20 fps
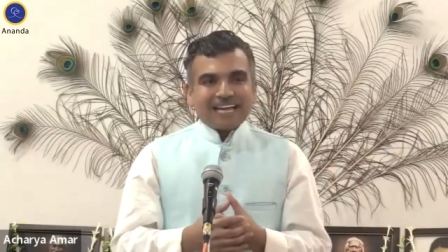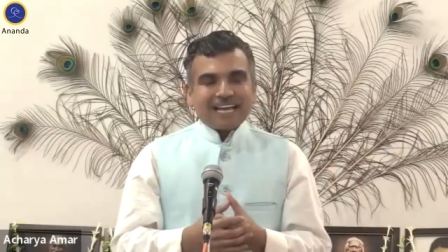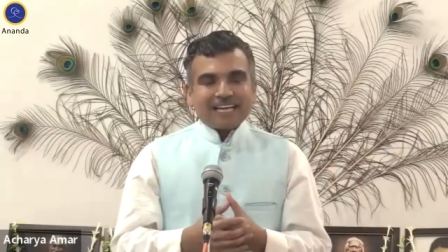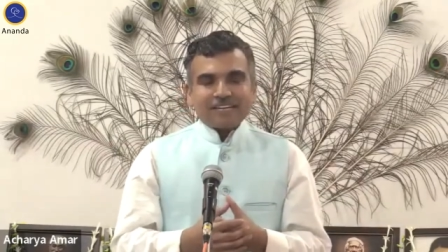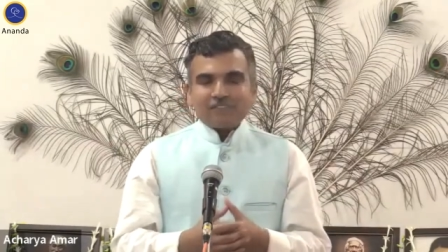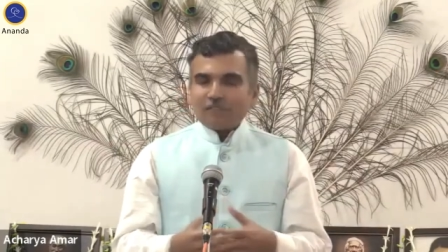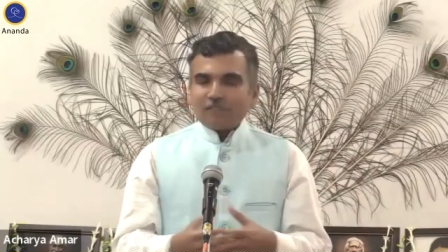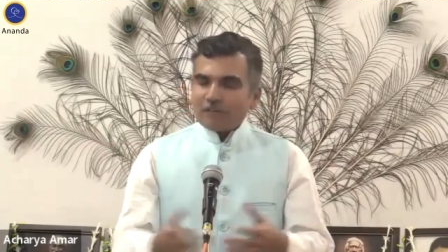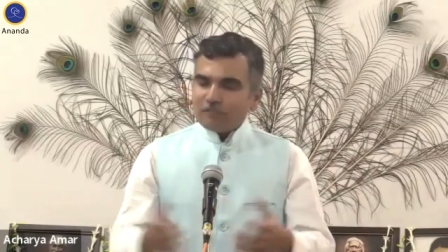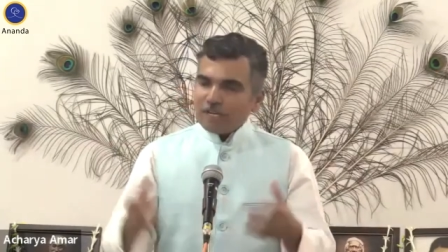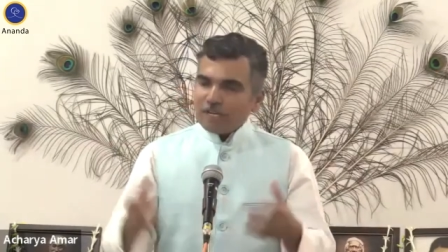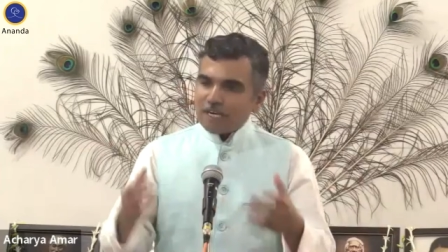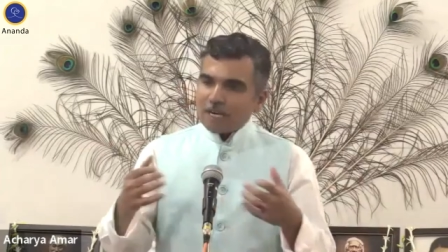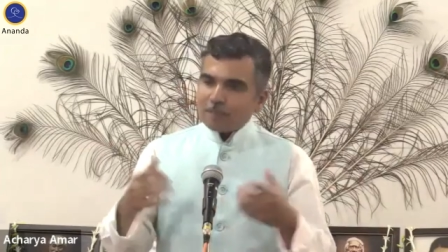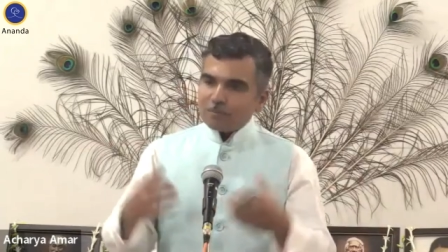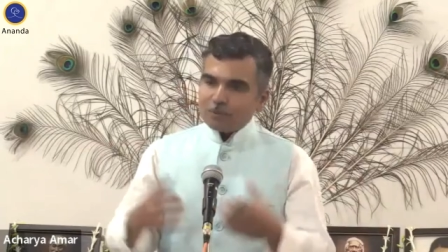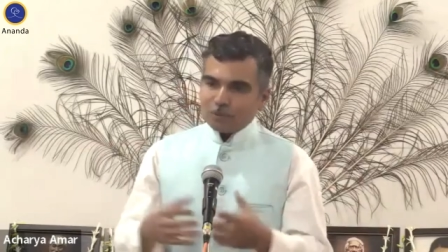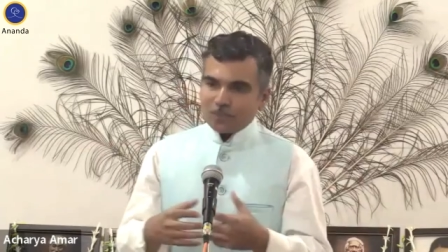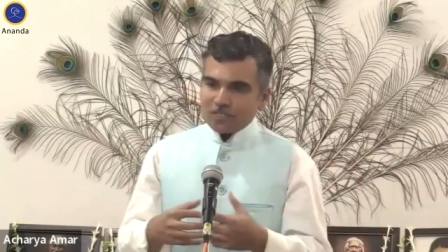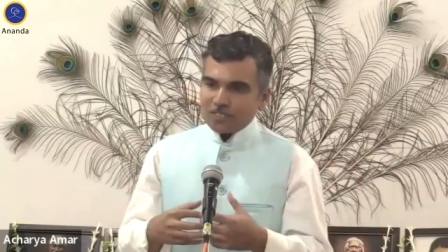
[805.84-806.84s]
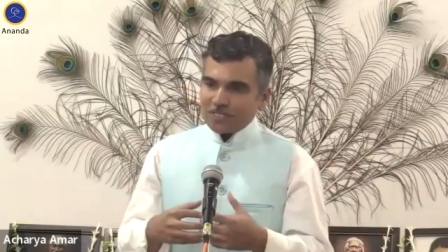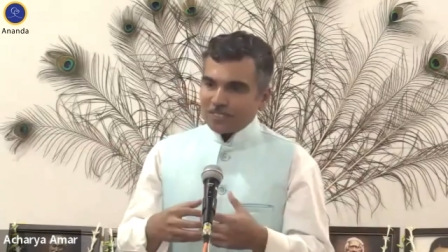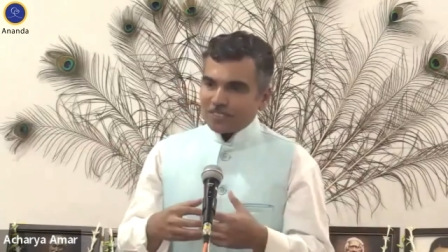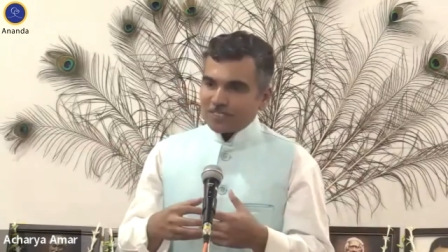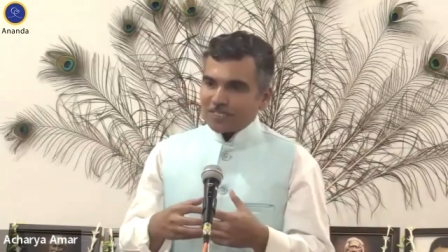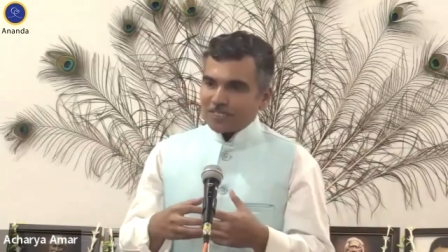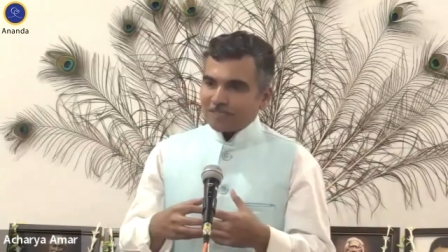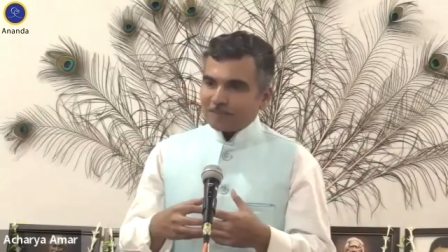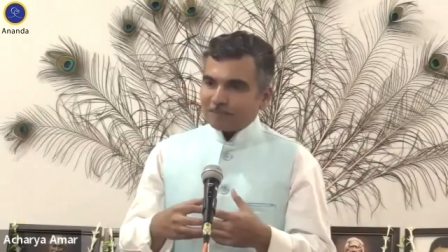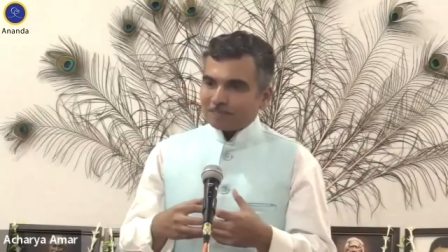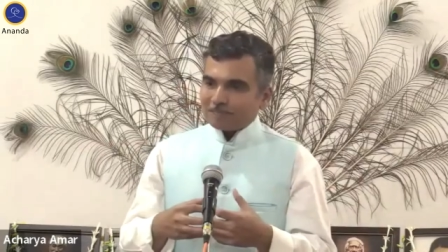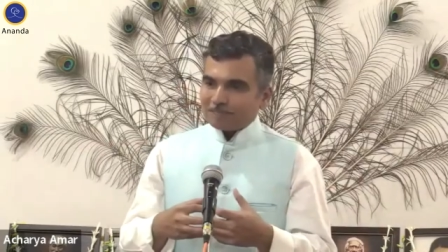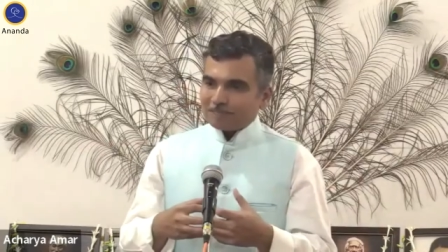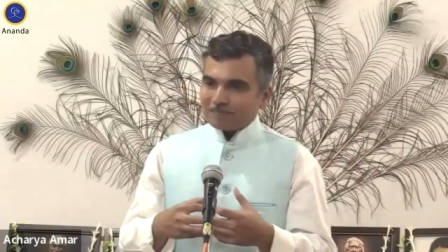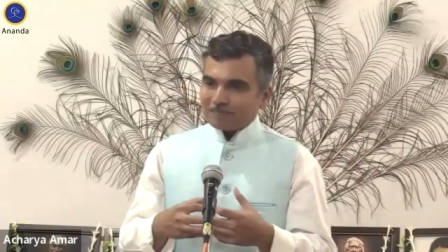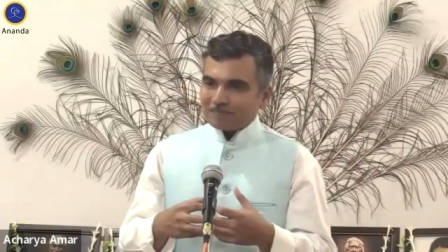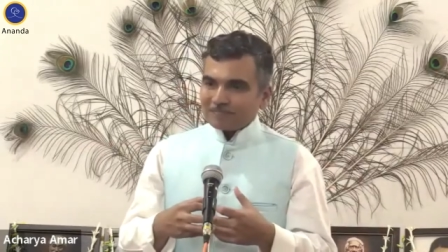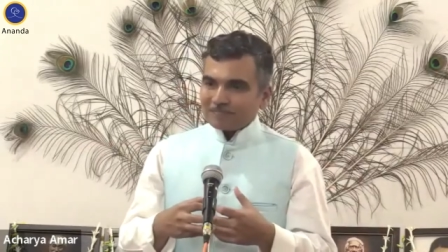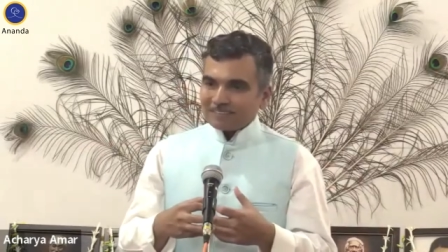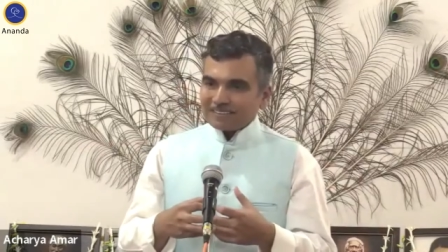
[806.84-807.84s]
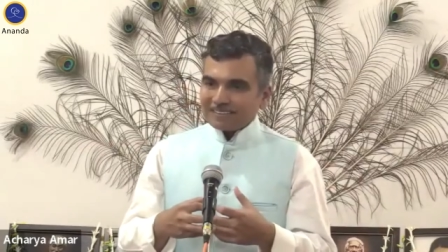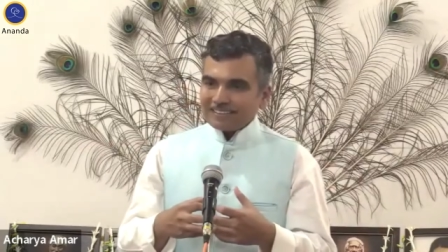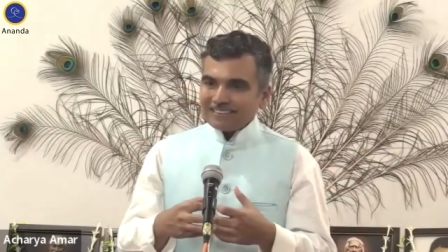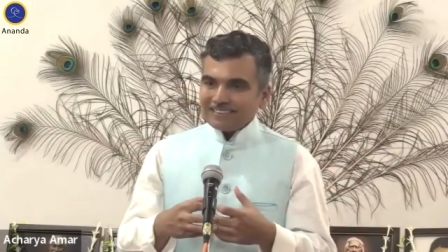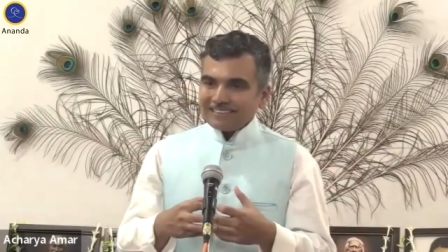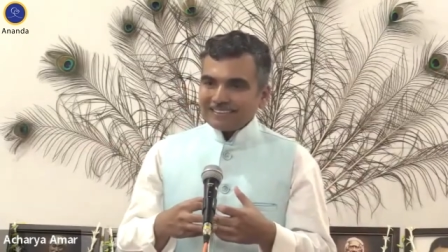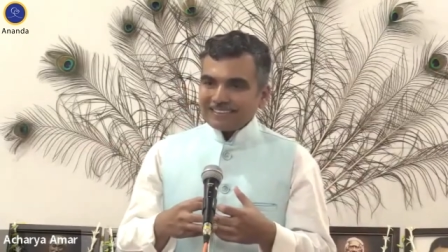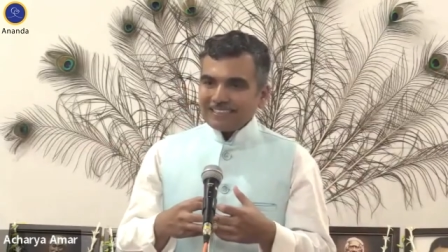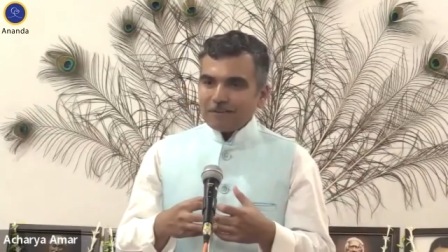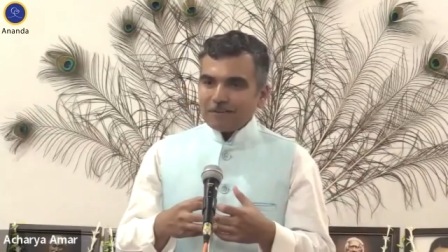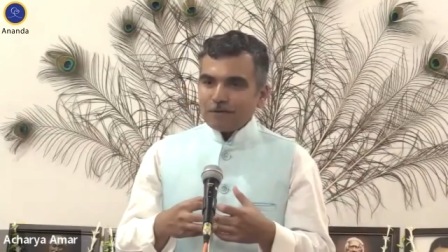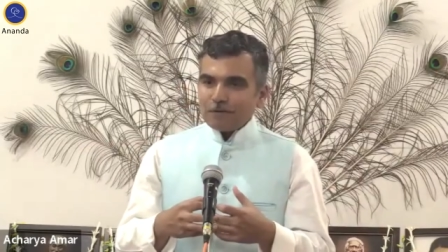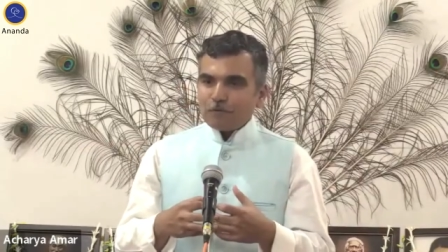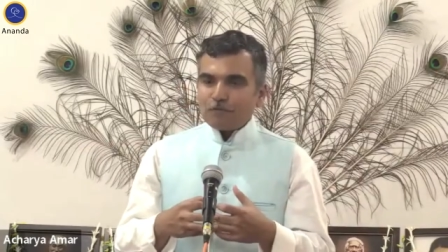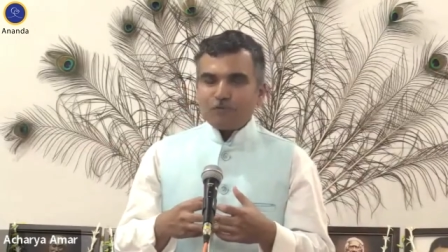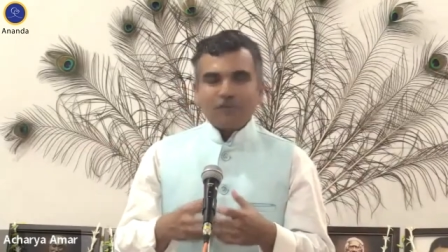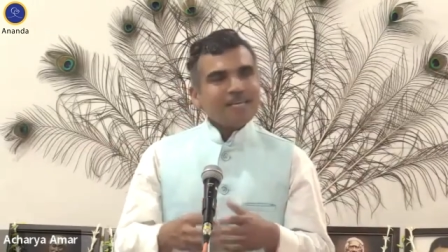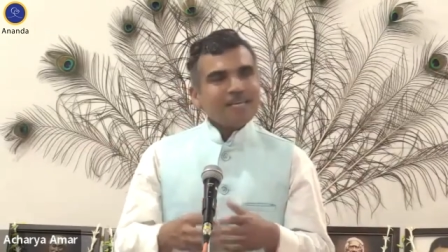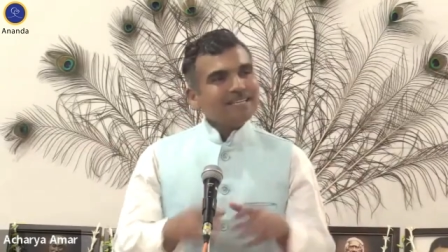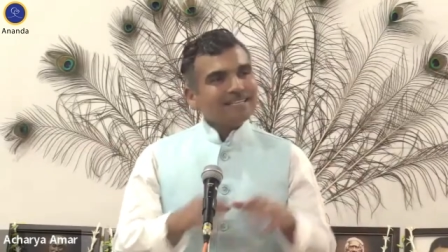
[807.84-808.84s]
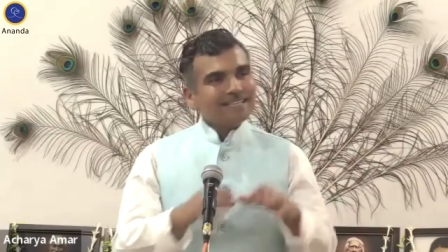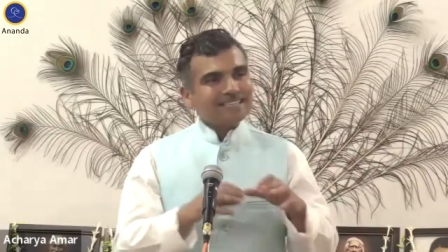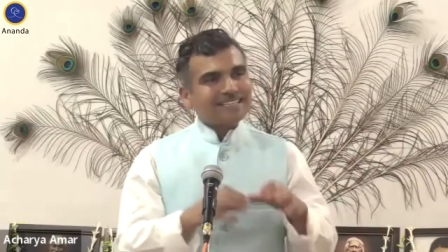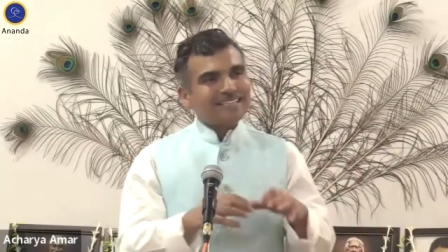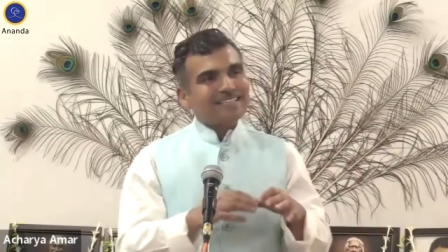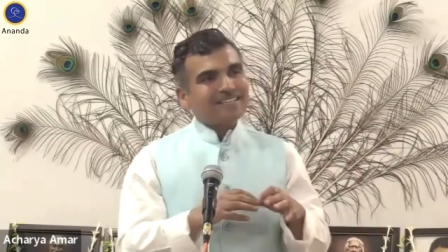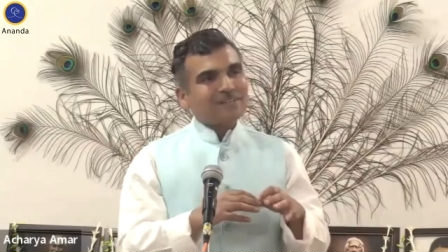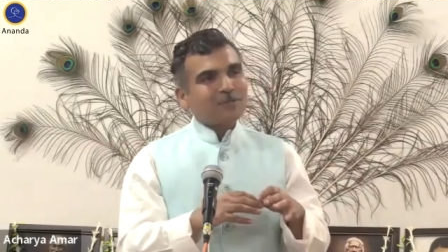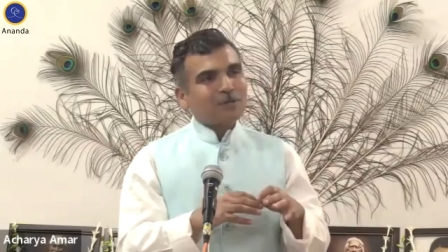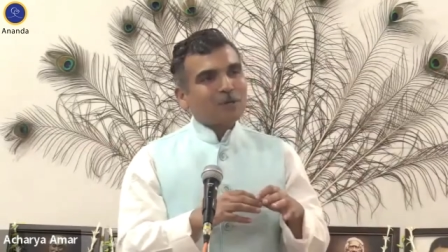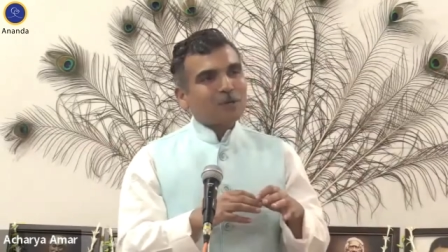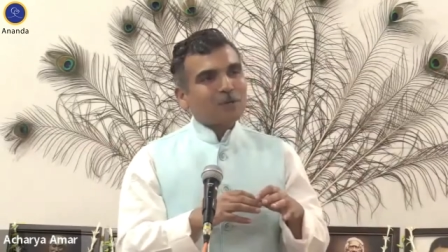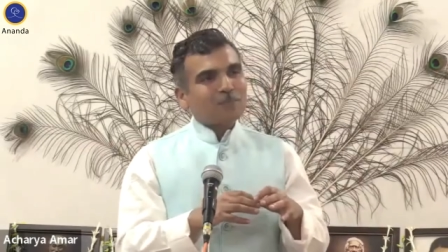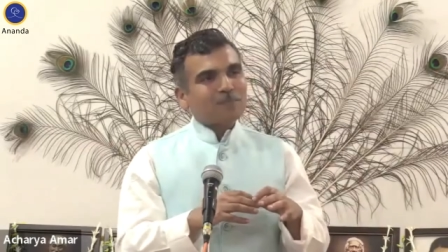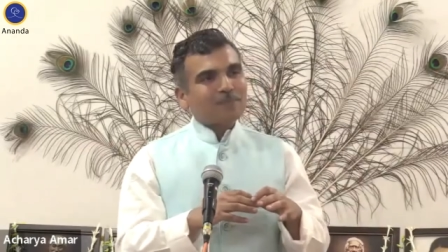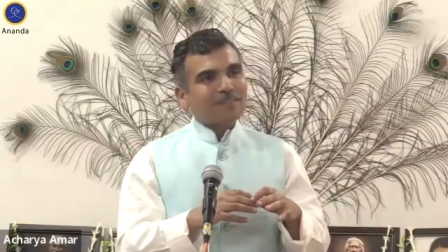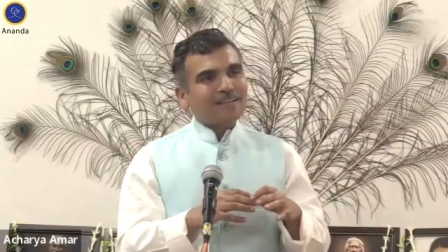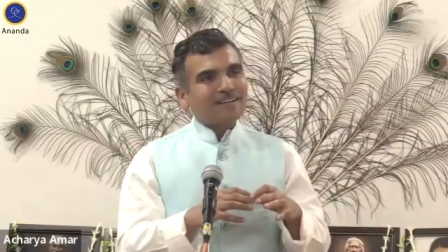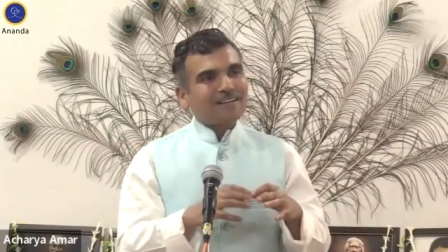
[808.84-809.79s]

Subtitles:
And when we come to the satsang, feel, you know,